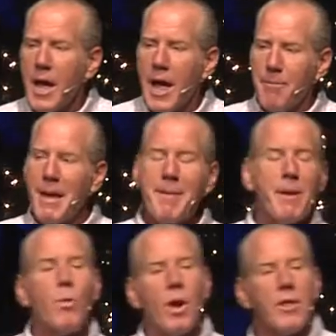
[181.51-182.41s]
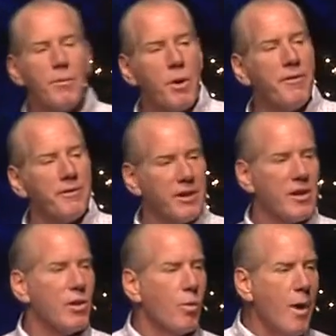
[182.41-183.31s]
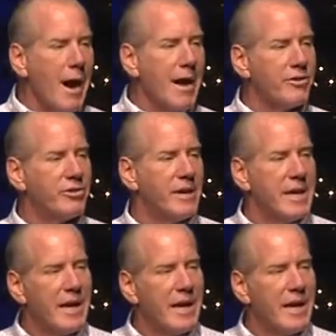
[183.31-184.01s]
And maybe one of the movies that you watch